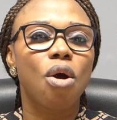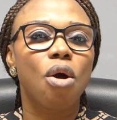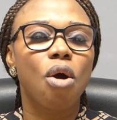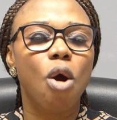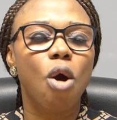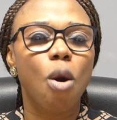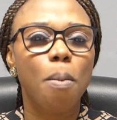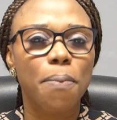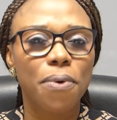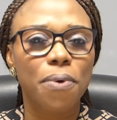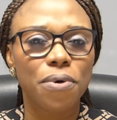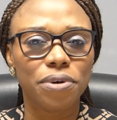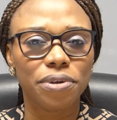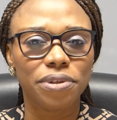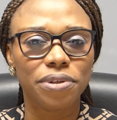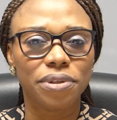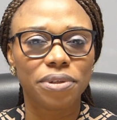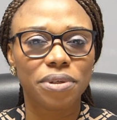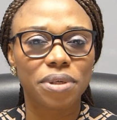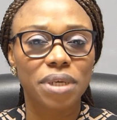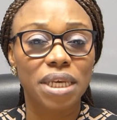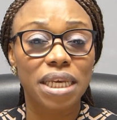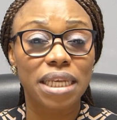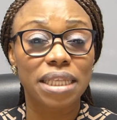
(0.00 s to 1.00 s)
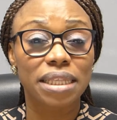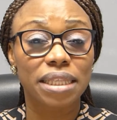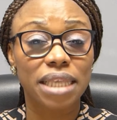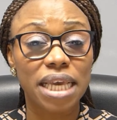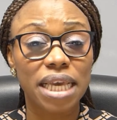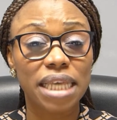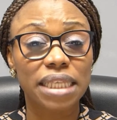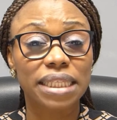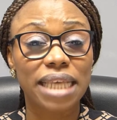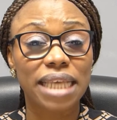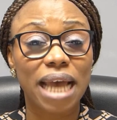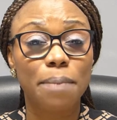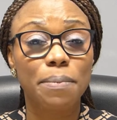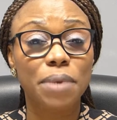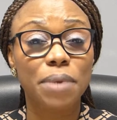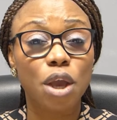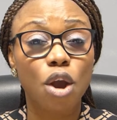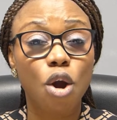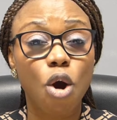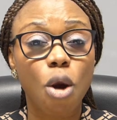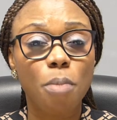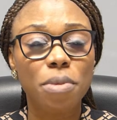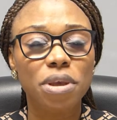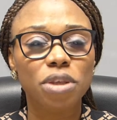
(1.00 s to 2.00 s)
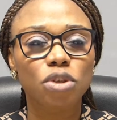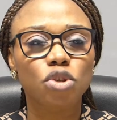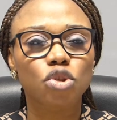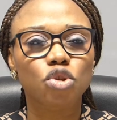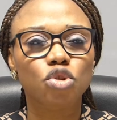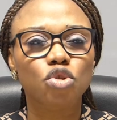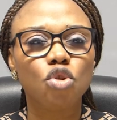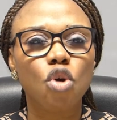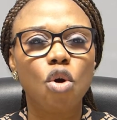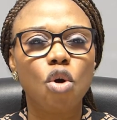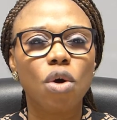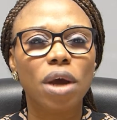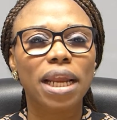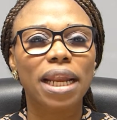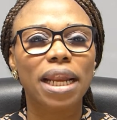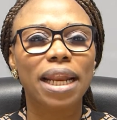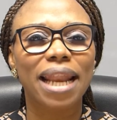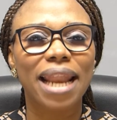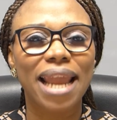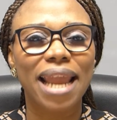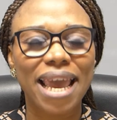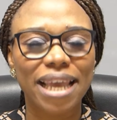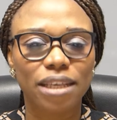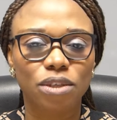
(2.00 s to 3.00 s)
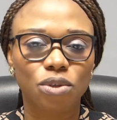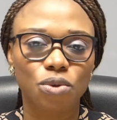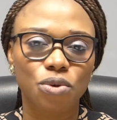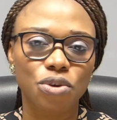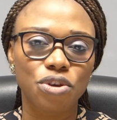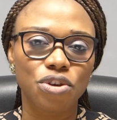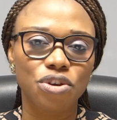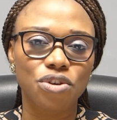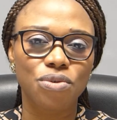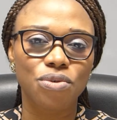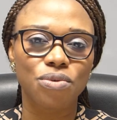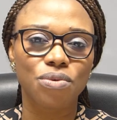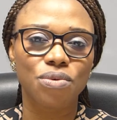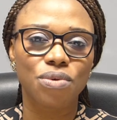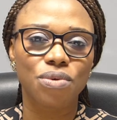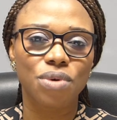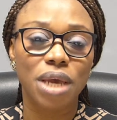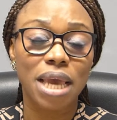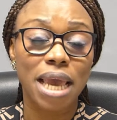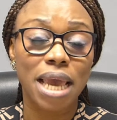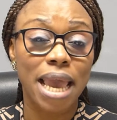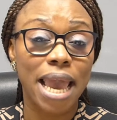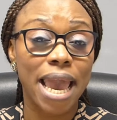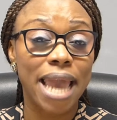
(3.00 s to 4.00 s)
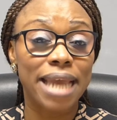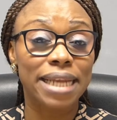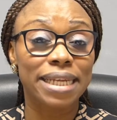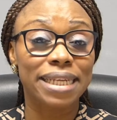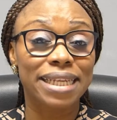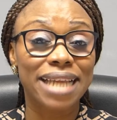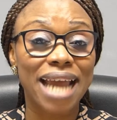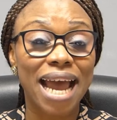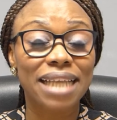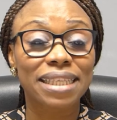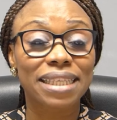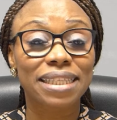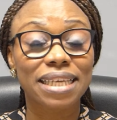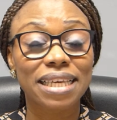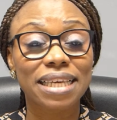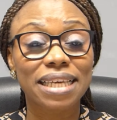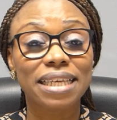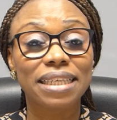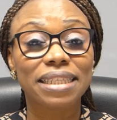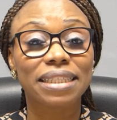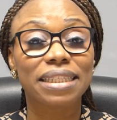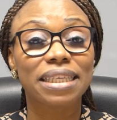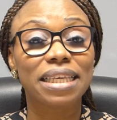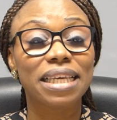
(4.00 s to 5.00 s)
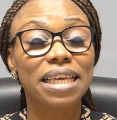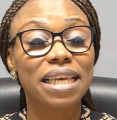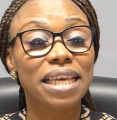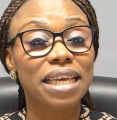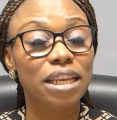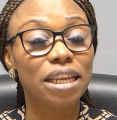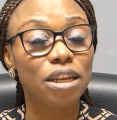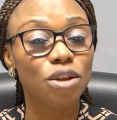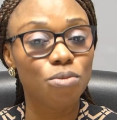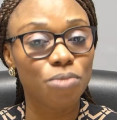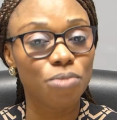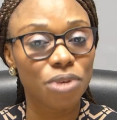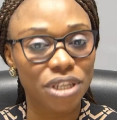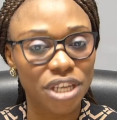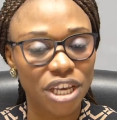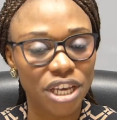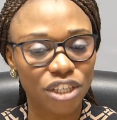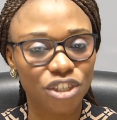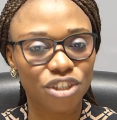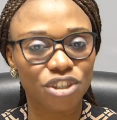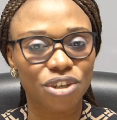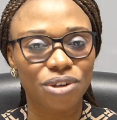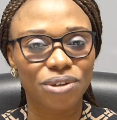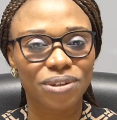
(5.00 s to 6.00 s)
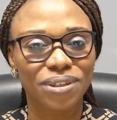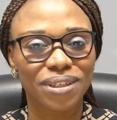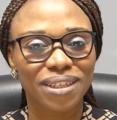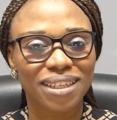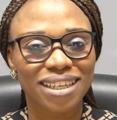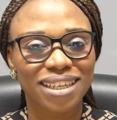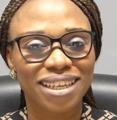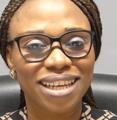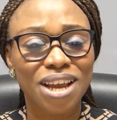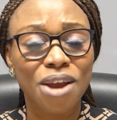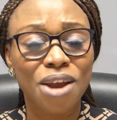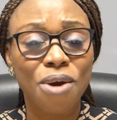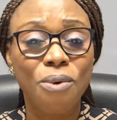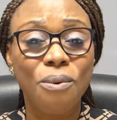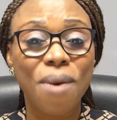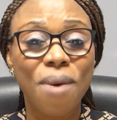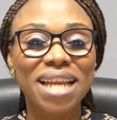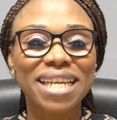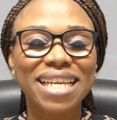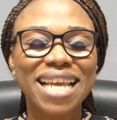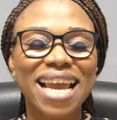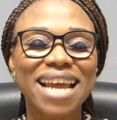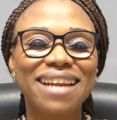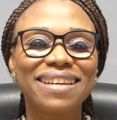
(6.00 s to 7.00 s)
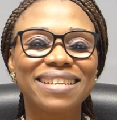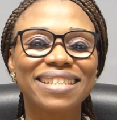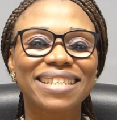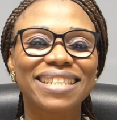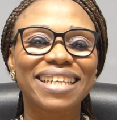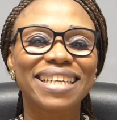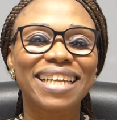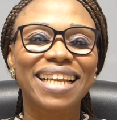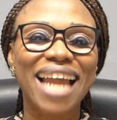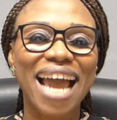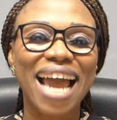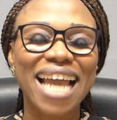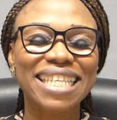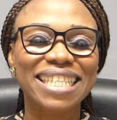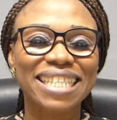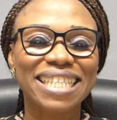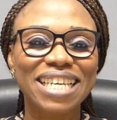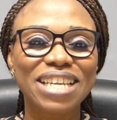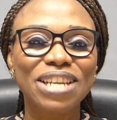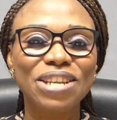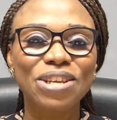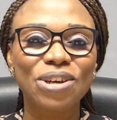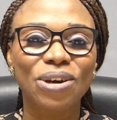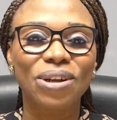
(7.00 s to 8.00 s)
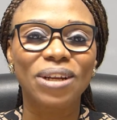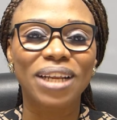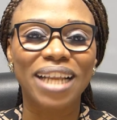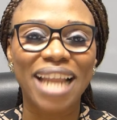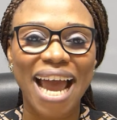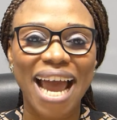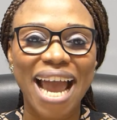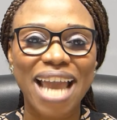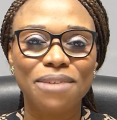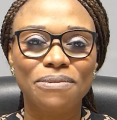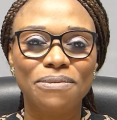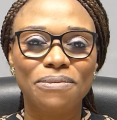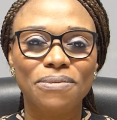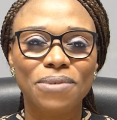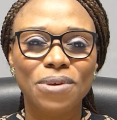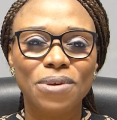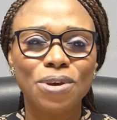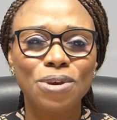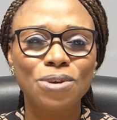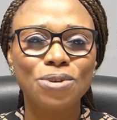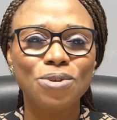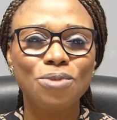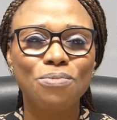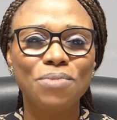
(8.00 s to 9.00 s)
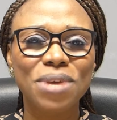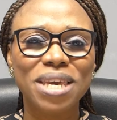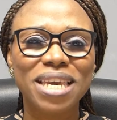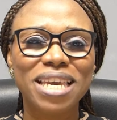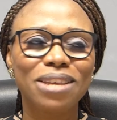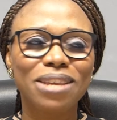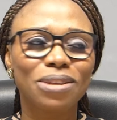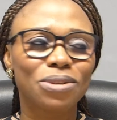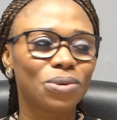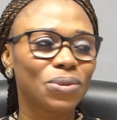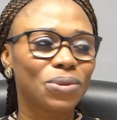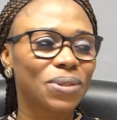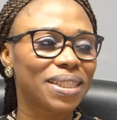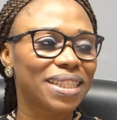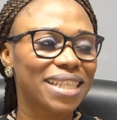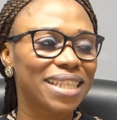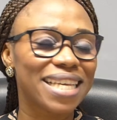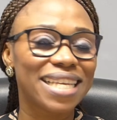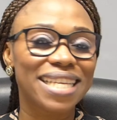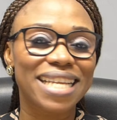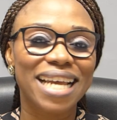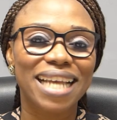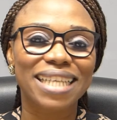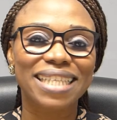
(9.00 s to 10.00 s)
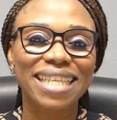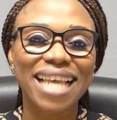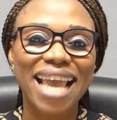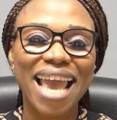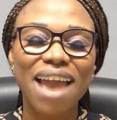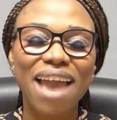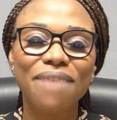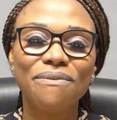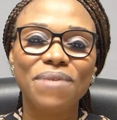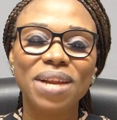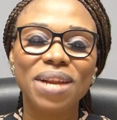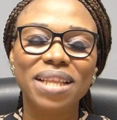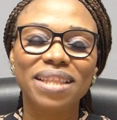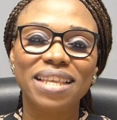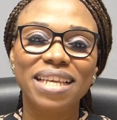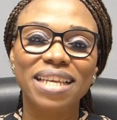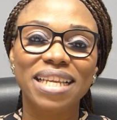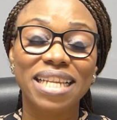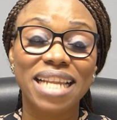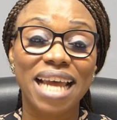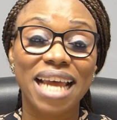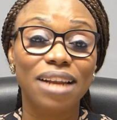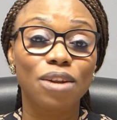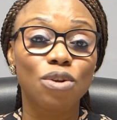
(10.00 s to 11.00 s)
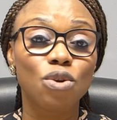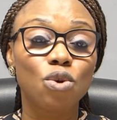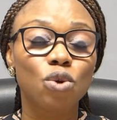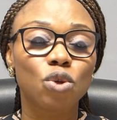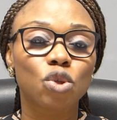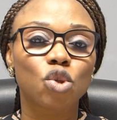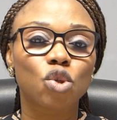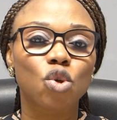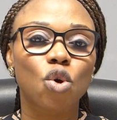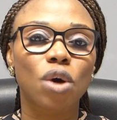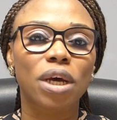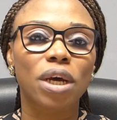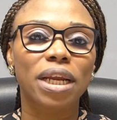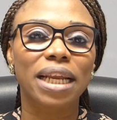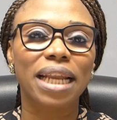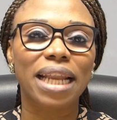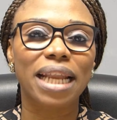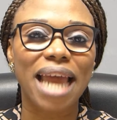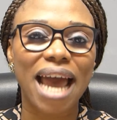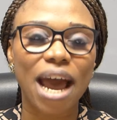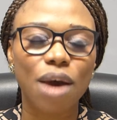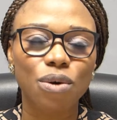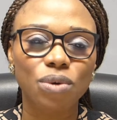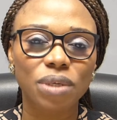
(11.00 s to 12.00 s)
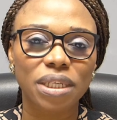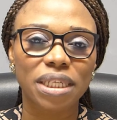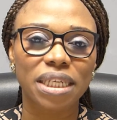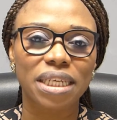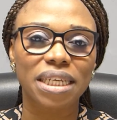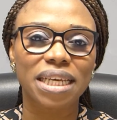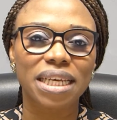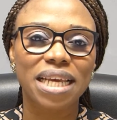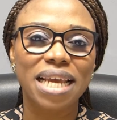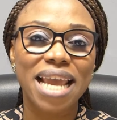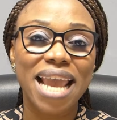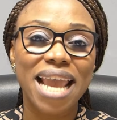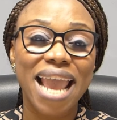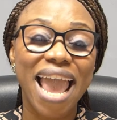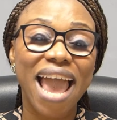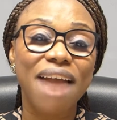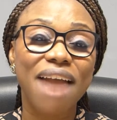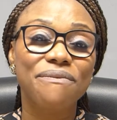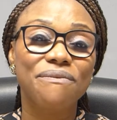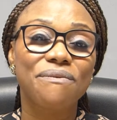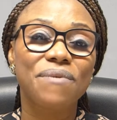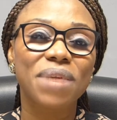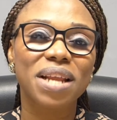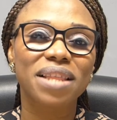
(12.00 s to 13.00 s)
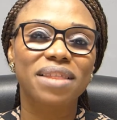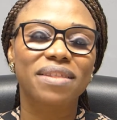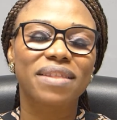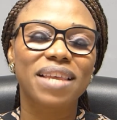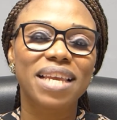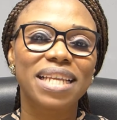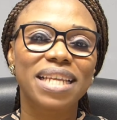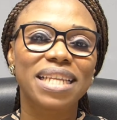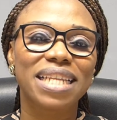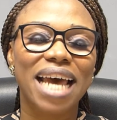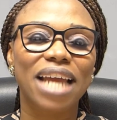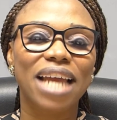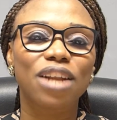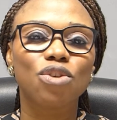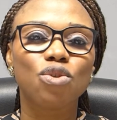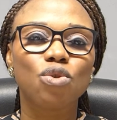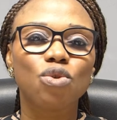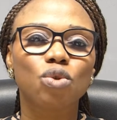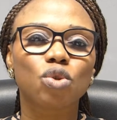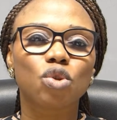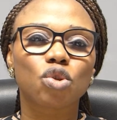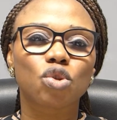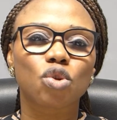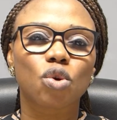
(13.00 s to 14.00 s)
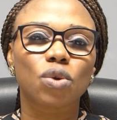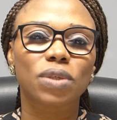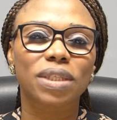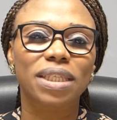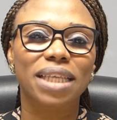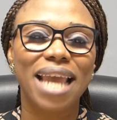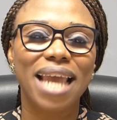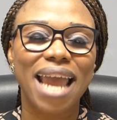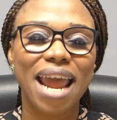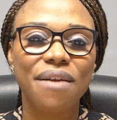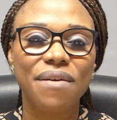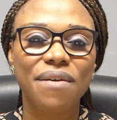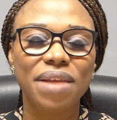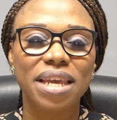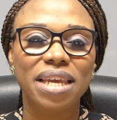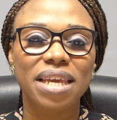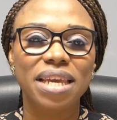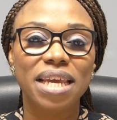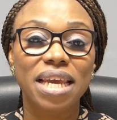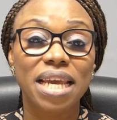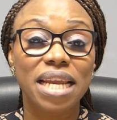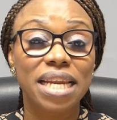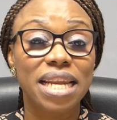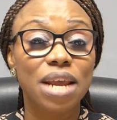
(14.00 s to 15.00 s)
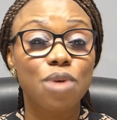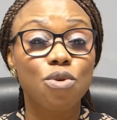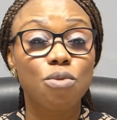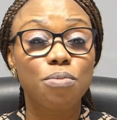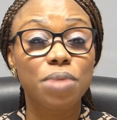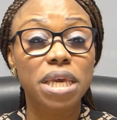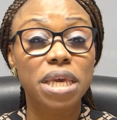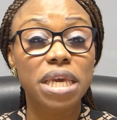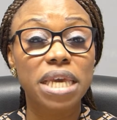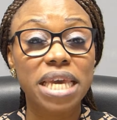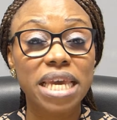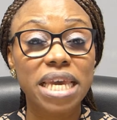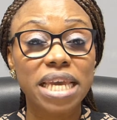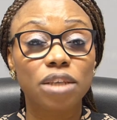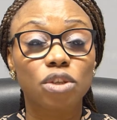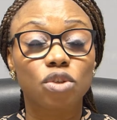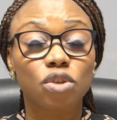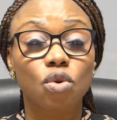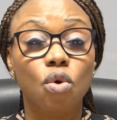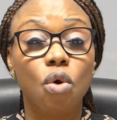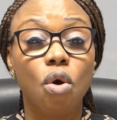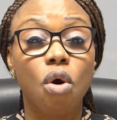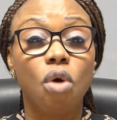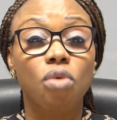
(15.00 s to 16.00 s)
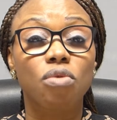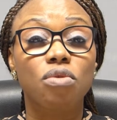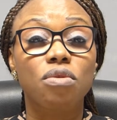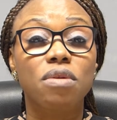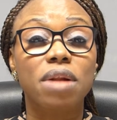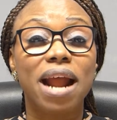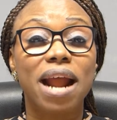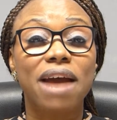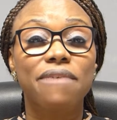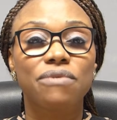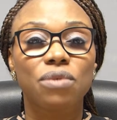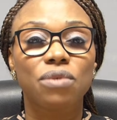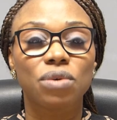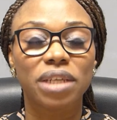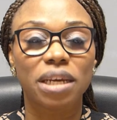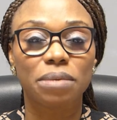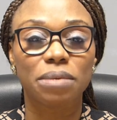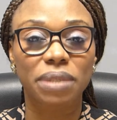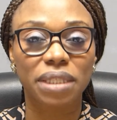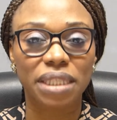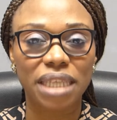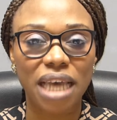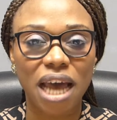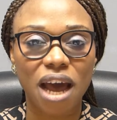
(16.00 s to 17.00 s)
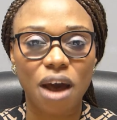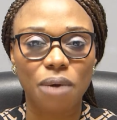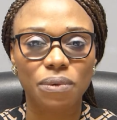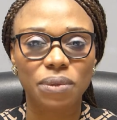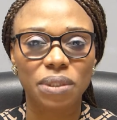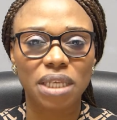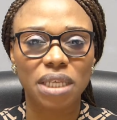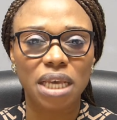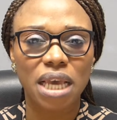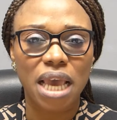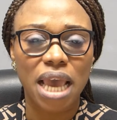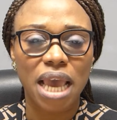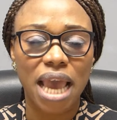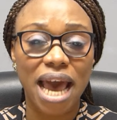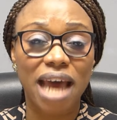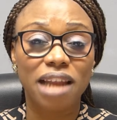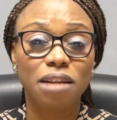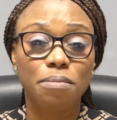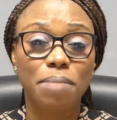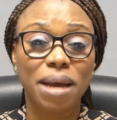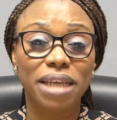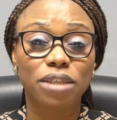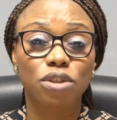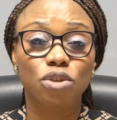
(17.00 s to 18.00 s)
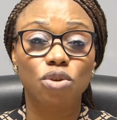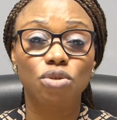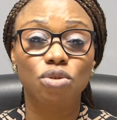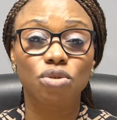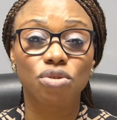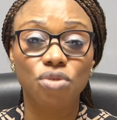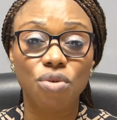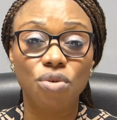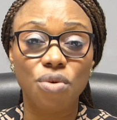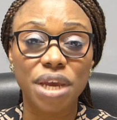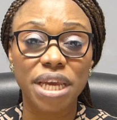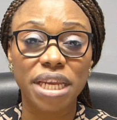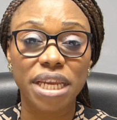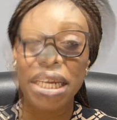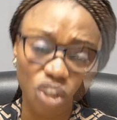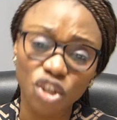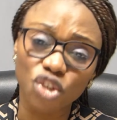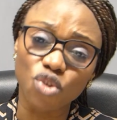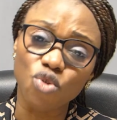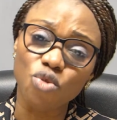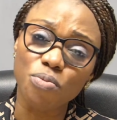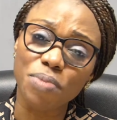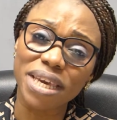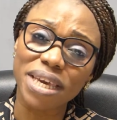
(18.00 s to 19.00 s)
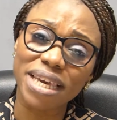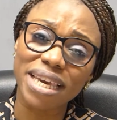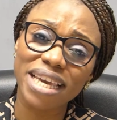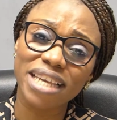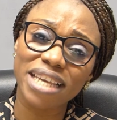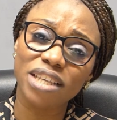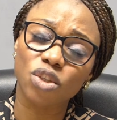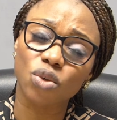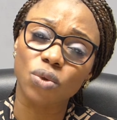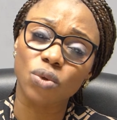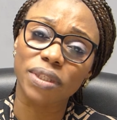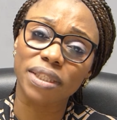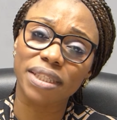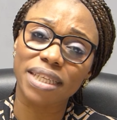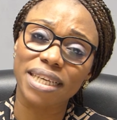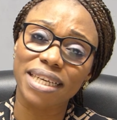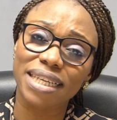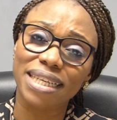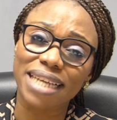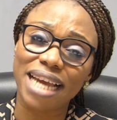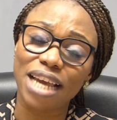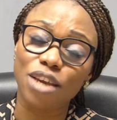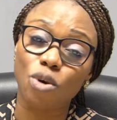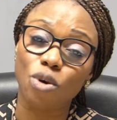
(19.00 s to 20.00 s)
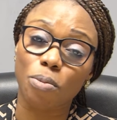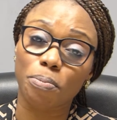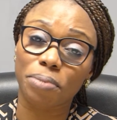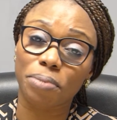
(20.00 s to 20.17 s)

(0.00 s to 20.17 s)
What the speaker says: opened. Things are becoming so clear to you. And that is illumination. When there is light in your life, you begin to see that everything that looks so cloudy, everything that looks so scary, they will begin to unravel themselves. And by so doing, you will begin to see that your